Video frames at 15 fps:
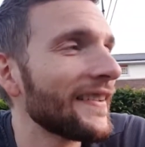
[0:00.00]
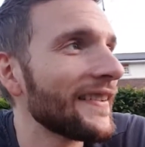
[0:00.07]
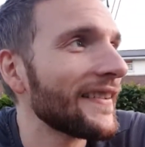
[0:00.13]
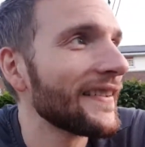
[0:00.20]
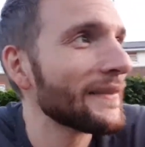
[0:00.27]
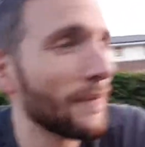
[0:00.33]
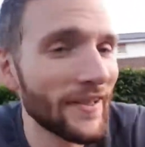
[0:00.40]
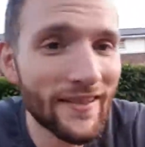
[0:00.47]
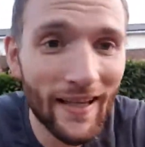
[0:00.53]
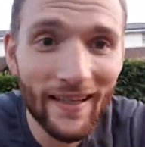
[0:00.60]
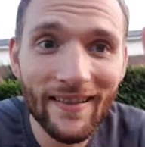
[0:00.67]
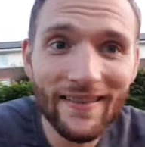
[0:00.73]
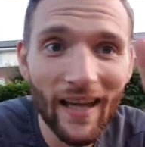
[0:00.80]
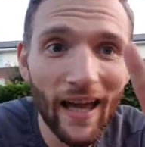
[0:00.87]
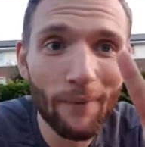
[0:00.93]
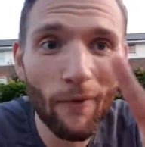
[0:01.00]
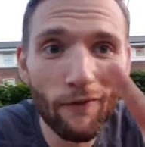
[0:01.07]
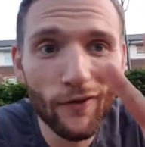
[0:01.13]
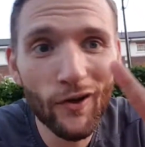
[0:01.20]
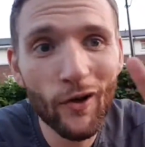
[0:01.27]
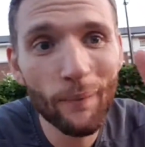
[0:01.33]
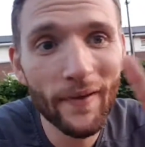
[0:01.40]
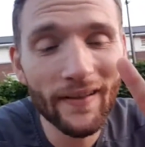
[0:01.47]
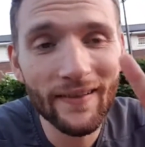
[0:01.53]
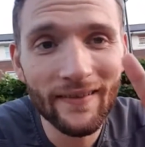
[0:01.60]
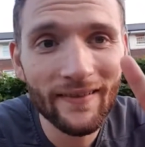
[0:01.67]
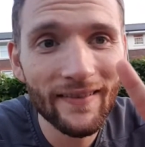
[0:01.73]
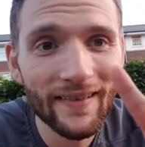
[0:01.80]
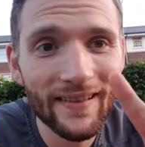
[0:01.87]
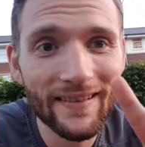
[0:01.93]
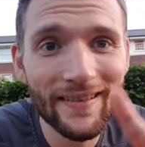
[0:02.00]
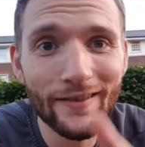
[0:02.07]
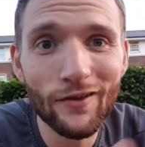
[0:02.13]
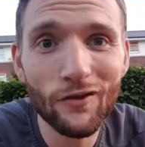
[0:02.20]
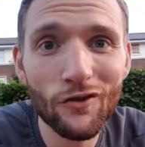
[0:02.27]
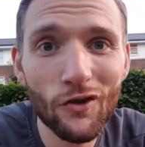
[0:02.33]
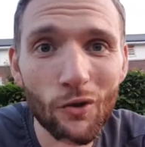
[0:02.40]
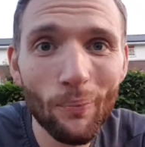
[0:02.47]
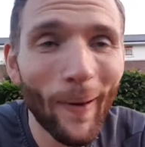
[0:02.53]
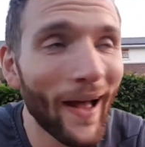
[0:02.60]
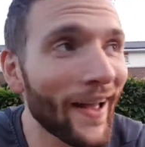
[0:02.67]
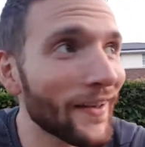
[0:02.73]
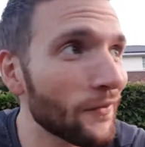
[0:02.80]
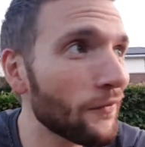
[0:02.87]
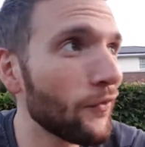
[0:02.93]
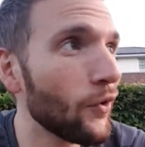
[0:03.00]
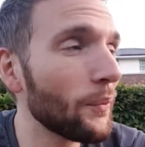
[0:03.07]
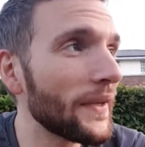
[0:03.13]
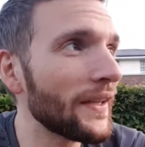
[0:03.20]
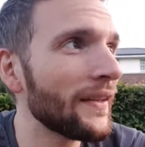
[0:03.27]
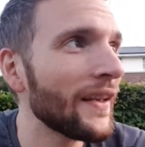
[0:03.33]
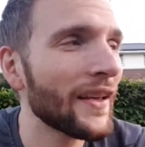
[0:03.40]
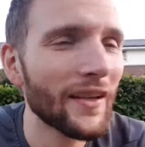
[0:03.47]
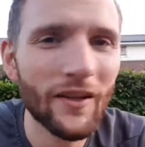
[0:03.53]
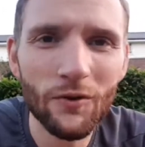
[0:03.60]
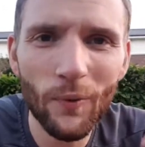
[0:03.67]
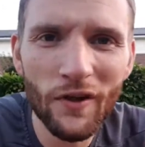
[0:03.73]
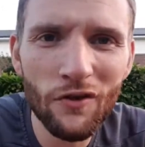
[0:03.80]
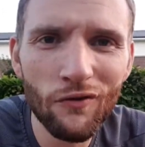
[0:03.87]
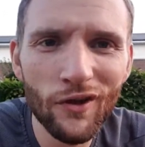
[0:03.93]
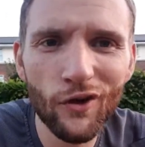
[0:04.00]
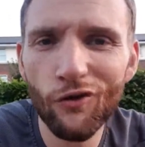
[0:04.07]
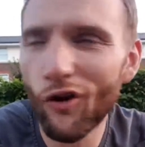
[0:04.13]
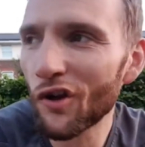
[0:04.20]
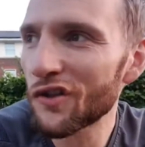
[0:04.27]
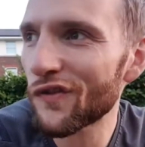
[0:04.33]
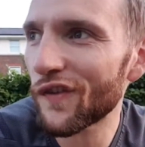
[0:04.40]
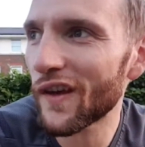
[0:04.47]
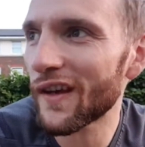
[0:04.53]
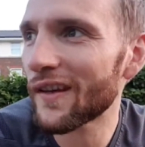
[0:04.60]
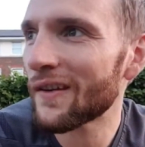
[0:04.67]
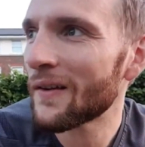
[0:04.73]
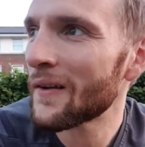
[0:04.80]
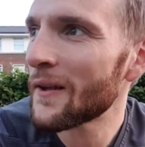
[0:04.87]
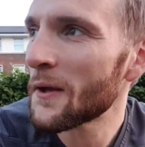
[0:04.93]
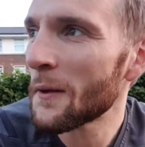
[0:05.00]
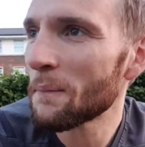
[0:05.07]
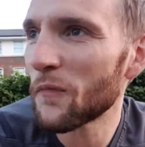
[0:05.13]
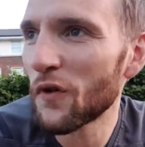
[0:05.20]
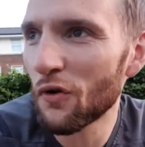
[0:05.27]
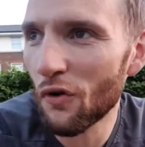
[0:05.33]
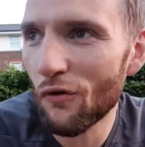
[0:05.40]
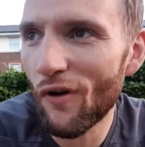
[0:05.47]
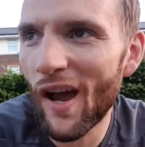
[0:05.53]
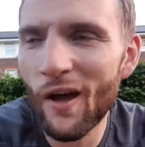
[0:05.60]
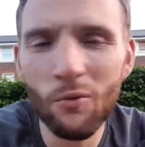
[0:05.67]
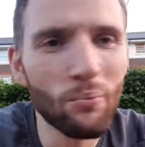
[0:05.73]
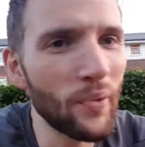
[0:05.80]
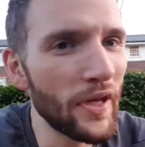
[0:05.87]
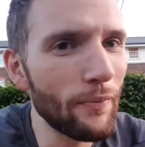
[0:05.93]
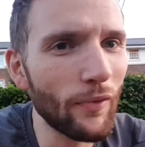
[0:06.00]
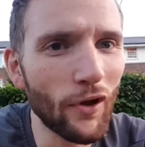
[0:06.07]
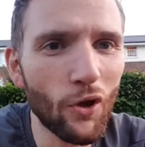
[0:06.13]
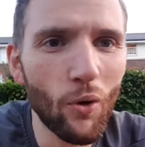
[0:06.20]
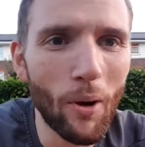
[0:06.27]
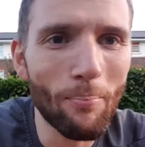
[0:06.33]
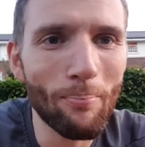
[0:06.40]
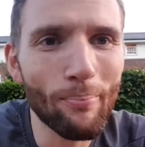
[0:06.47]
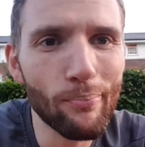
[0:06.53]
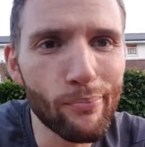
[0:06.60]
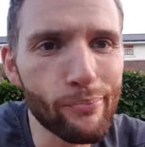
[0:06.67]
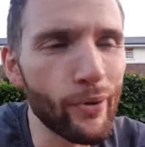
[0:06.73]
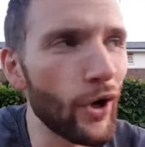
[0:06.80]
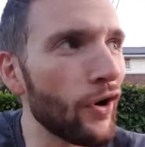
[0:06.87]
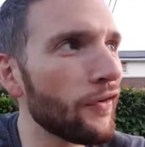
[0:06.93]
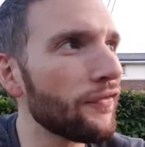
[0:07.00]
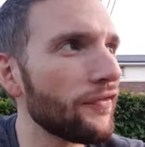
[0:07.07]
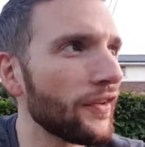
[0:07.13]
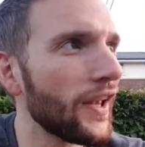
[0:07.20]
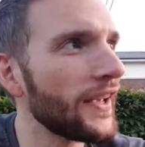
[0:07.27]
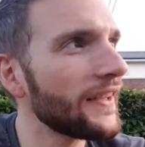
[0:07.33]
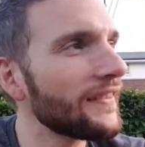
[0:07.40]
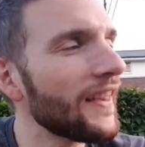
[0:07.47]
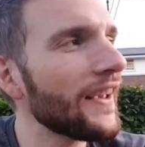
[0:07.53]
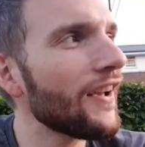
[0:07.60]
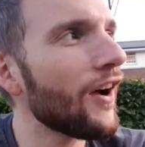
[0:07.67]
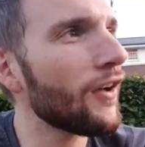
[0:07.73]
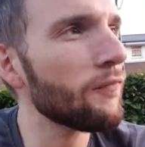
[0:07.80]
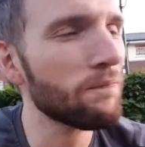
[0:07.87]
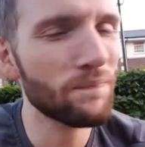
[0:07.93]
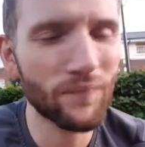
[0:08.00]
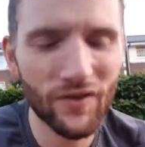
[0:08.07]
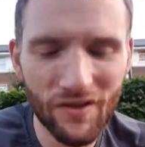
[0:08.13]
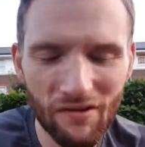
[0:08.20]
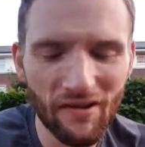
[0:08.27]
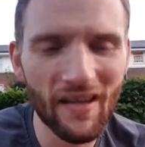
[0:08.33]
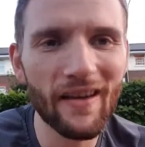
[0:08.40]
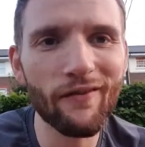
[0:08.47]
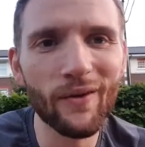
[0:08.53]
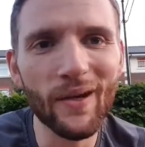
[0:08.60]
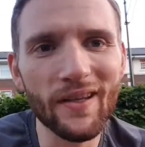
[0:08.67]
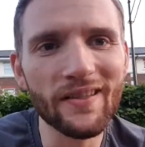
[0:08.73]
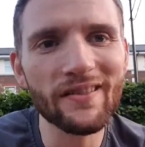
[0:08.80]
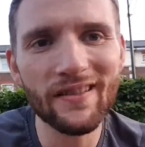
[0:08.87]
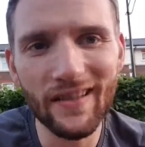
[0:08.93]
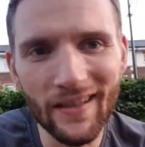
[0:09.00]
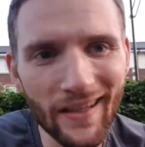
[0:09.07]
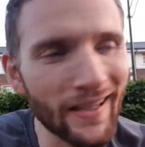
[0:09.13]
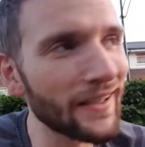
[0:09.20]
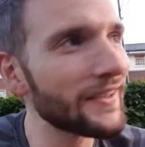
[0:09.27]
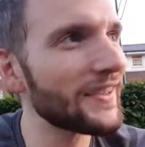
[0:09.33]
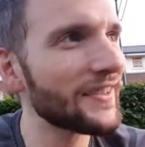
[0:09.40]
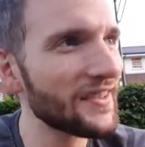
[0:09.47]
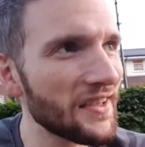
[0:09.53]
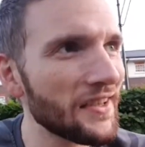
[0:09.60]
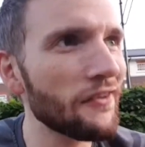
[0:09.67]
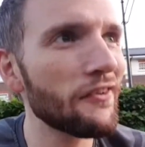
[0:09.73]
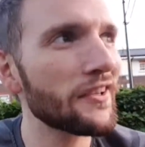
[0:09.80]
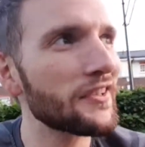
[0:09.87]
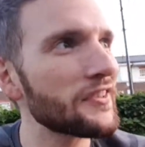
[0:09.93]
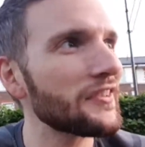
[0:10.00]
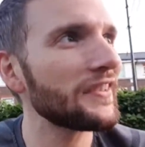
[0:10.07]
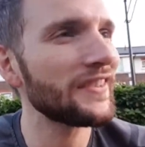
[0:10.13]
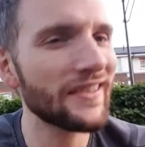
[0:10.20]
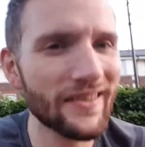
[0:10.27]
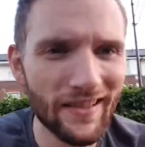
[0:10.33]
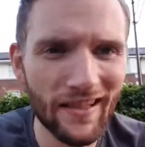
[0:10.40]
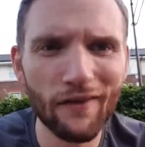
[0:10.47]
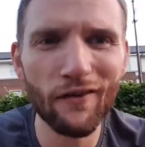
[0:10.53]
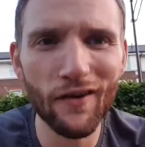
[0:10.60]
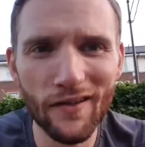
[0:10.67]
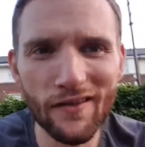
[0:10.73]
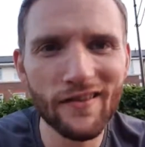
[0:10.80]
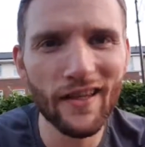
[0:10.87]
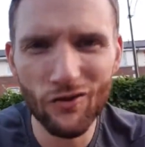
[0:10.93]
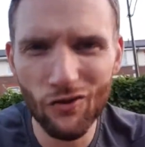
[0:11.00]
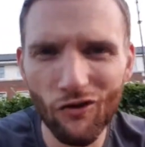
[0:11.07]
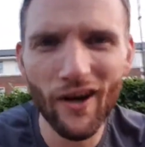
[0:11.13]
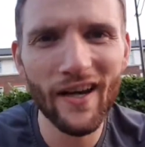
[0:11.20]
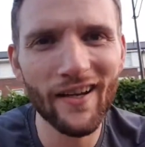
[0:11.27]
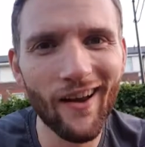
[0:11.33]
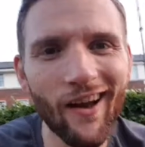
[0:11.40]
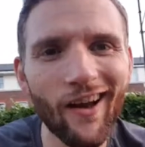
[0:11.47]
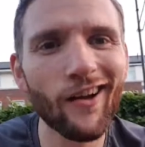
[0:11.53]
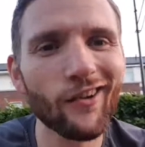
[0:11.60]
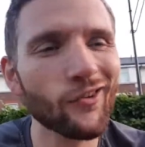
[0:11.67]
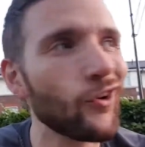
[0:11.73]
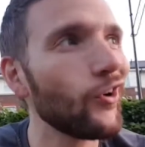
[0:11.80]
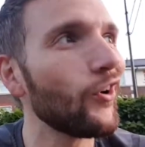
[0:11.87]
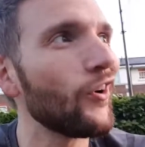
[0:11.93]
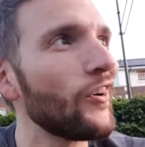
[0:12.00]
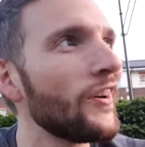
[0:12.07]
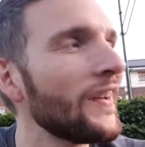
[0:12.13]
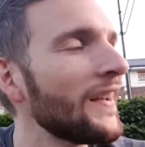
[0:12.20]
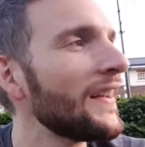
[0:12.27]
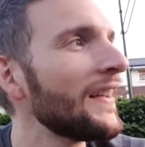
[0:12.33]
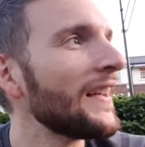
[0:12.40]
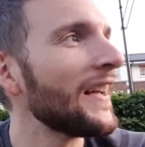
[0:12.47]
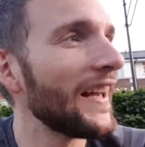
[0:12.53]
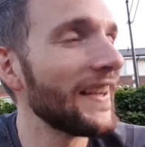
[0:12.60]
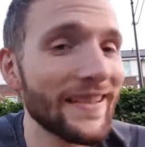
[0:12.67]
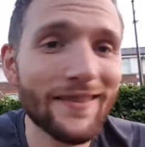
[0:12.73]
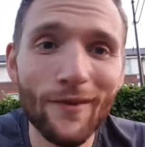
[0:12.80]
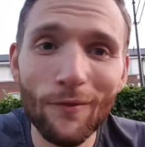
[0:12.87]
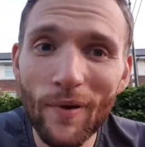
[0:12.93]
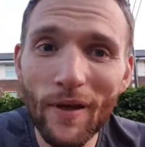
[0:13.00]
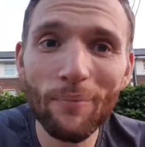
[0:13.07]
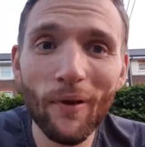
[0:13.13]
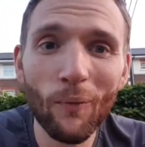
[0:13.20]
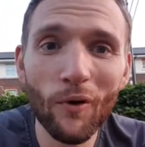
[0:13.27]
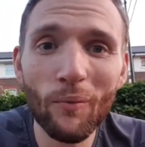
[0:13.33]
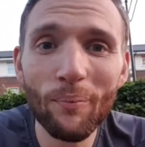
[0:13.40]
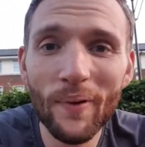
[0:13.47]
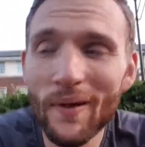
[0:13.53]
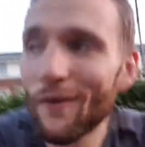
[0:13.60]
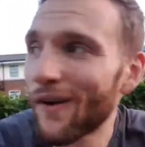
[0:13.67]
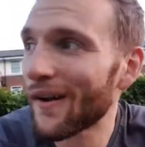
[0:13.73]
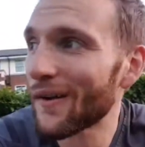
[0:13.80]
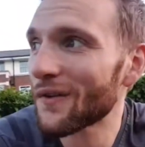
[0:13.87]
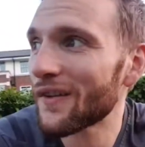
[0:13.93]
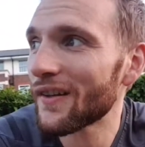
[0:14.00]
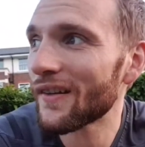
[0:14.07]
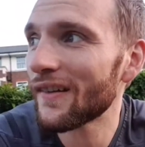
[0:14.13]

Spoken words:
It's my second time ever coming. This is a new pattern for me, because when you're in CrossFit, you're around people who are buff, like they are seriously serious. They train hardcore, and these are the people I want to be around.